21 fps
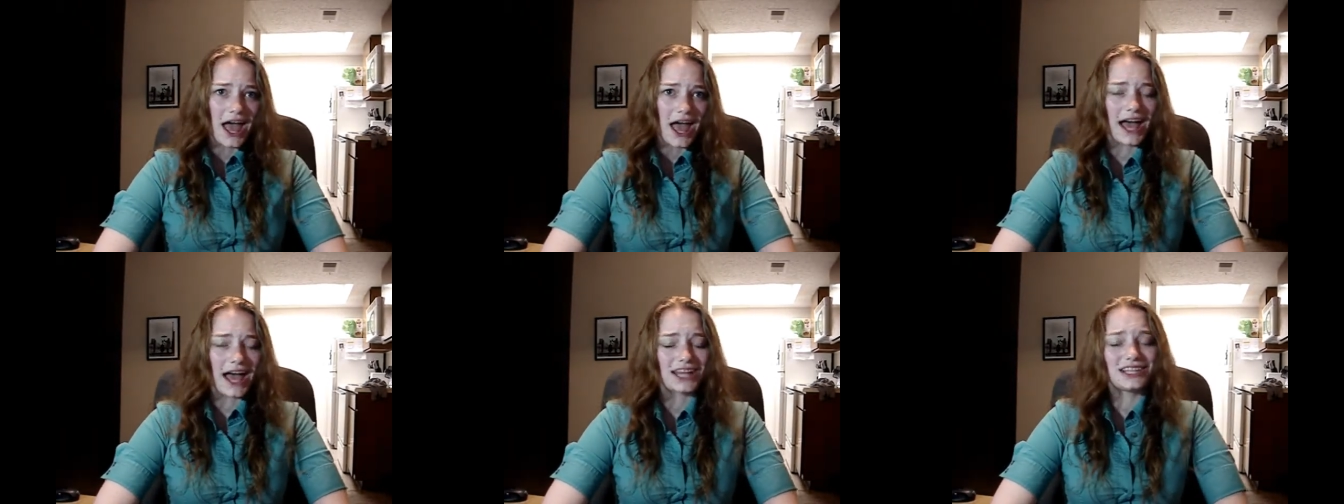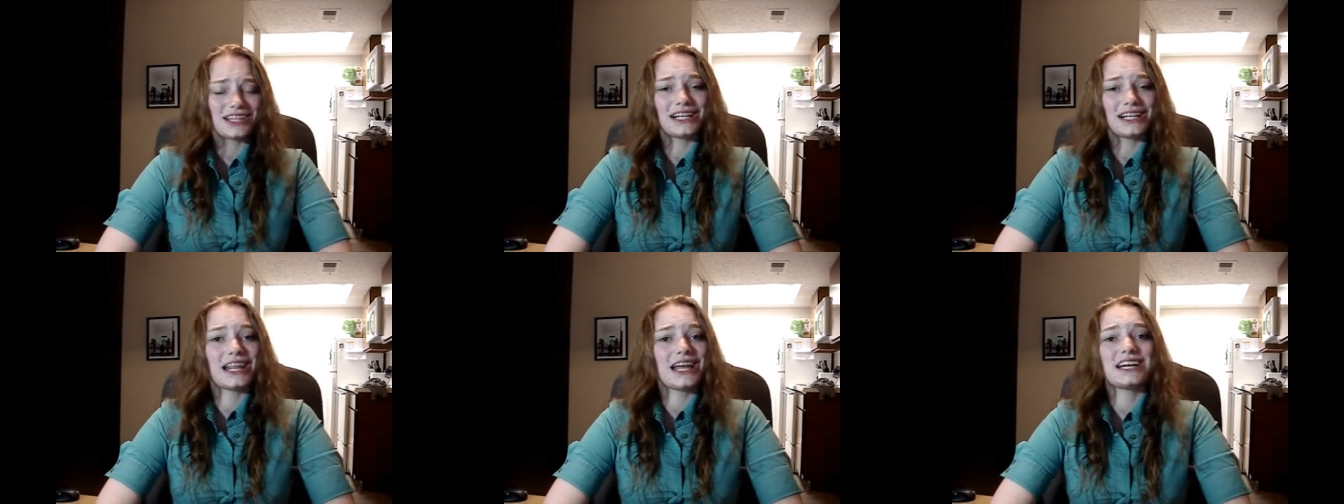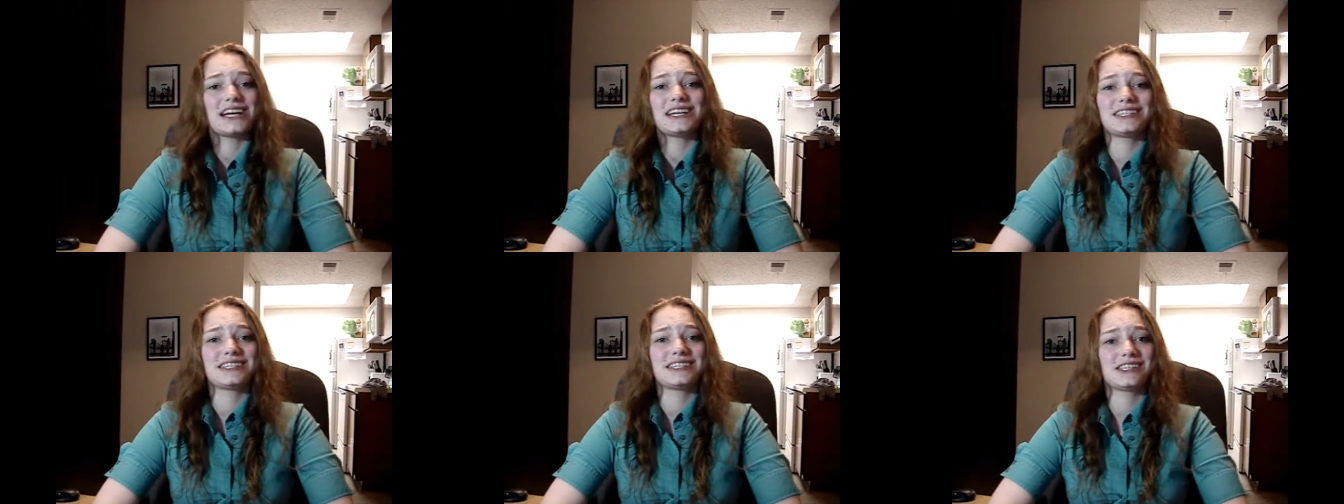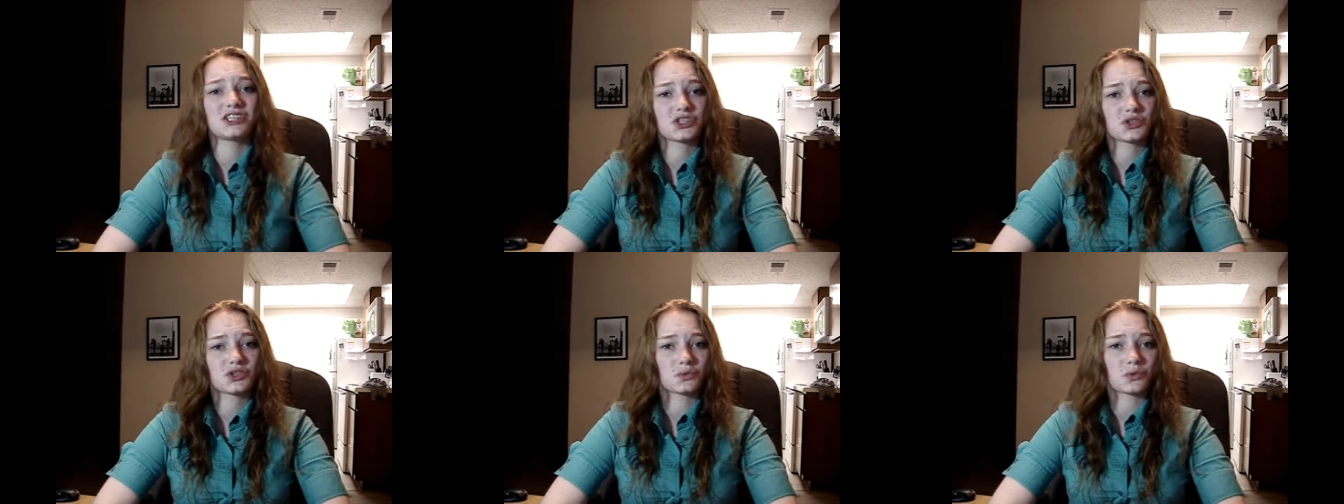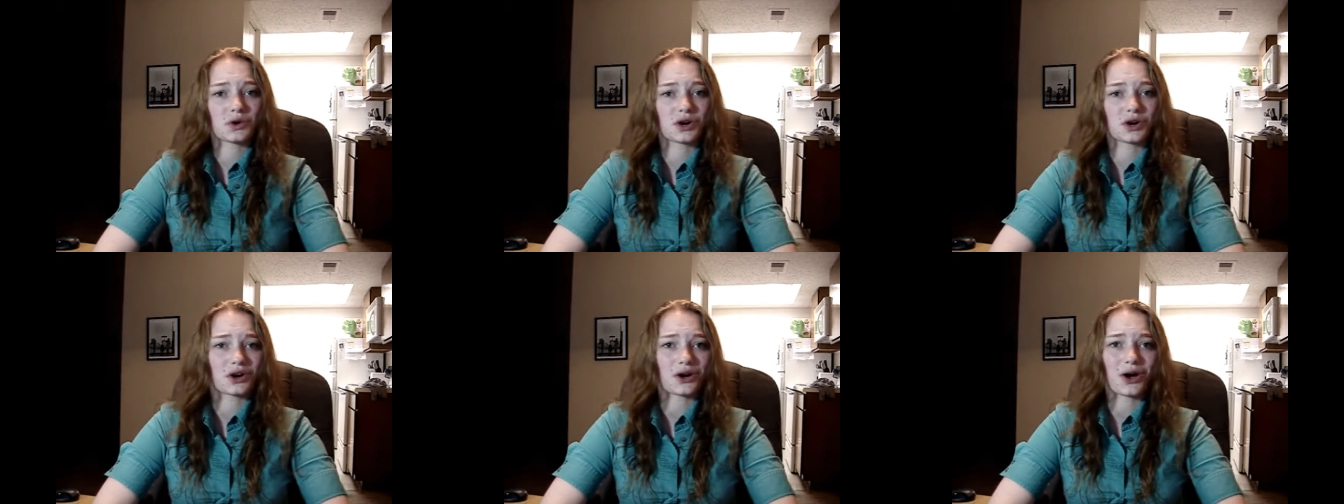and the laziest
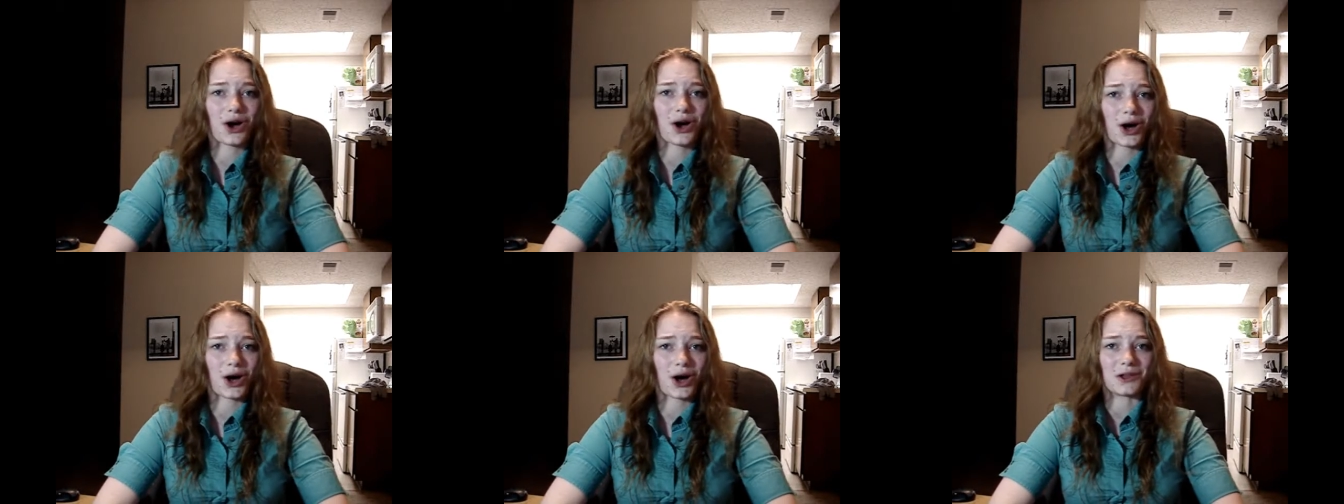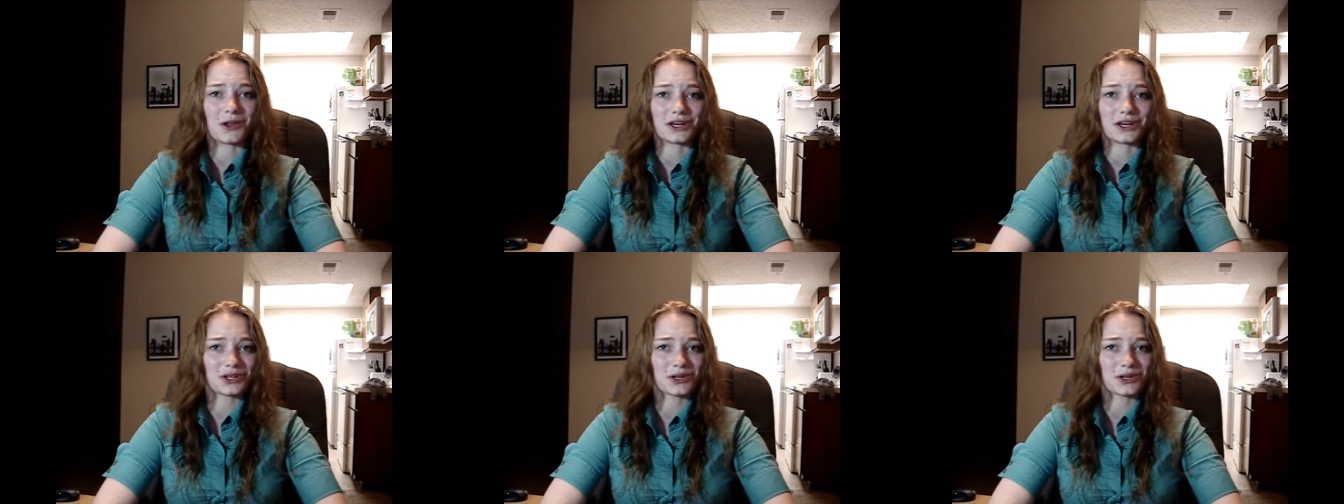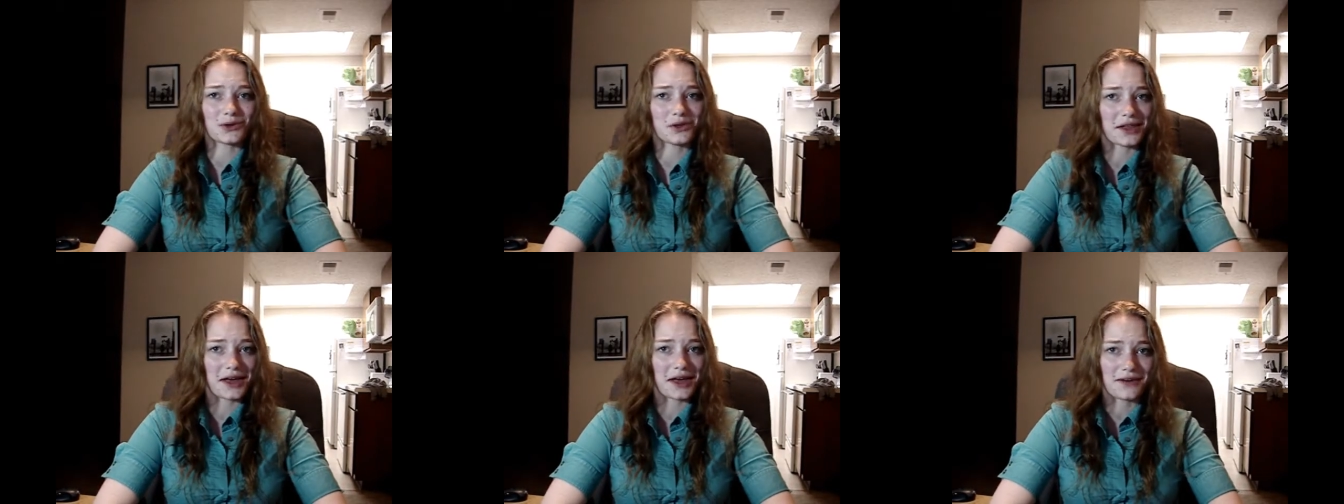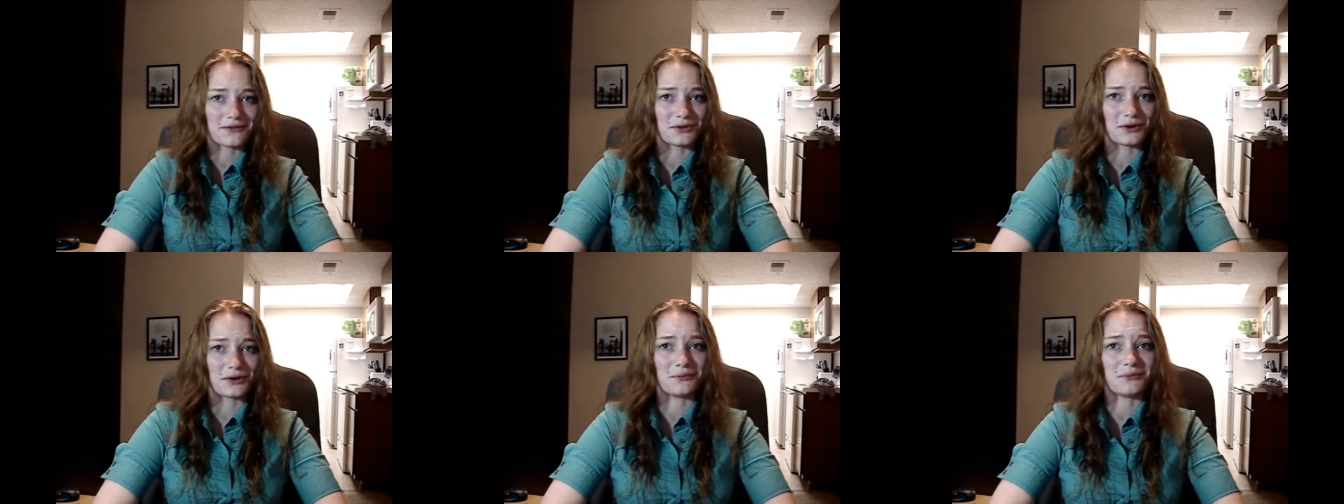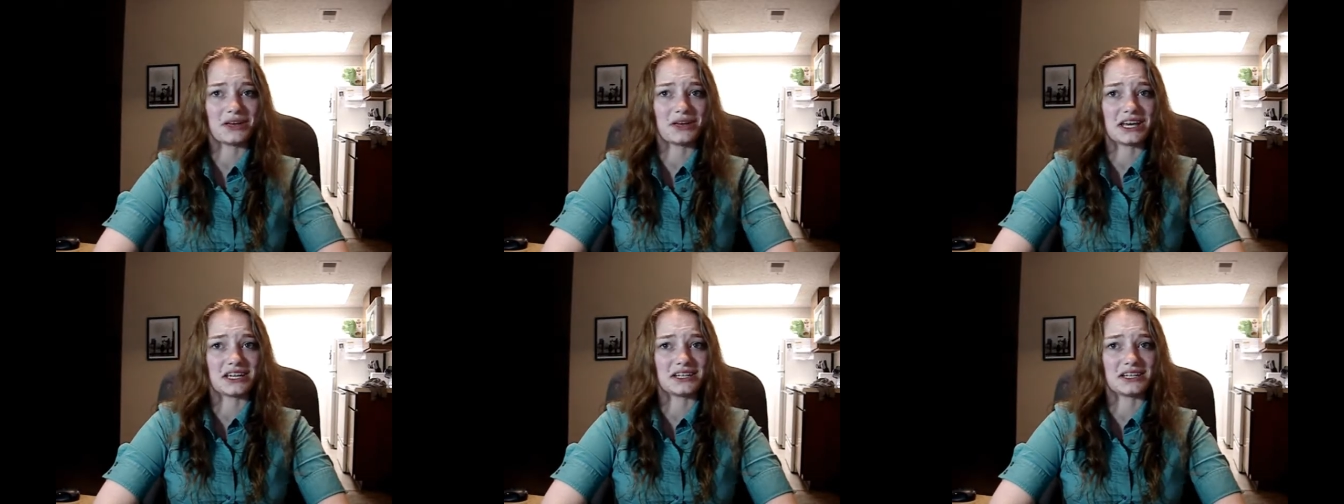workaholic you'll ever
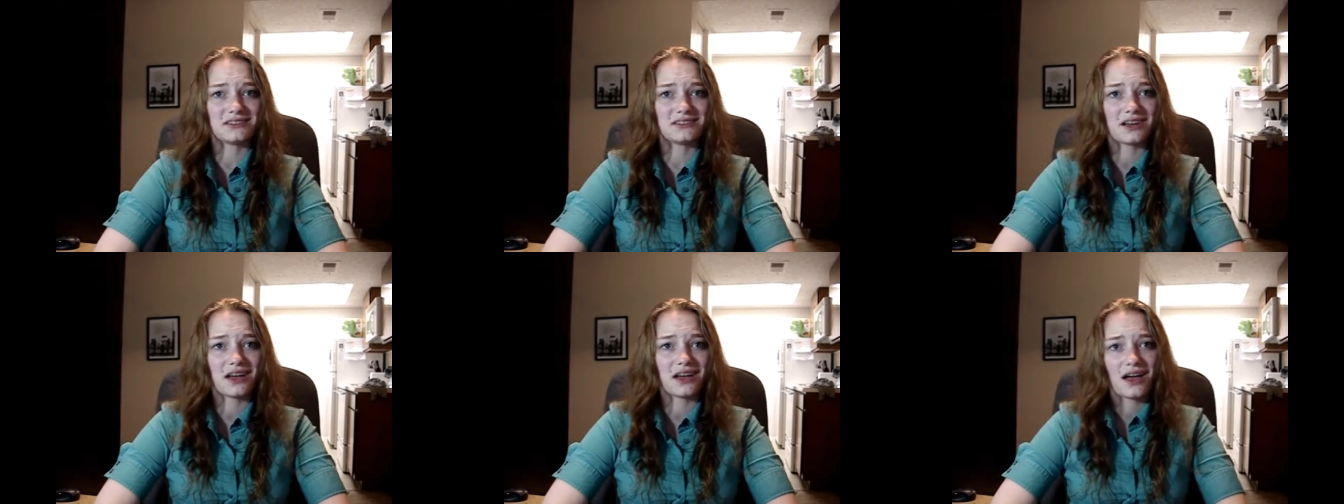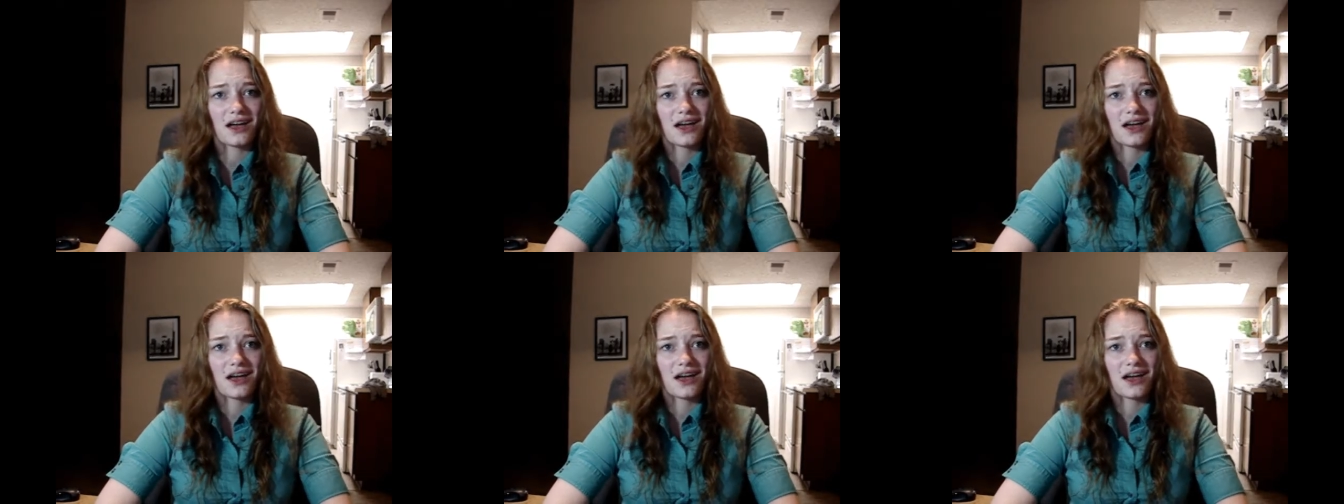meet.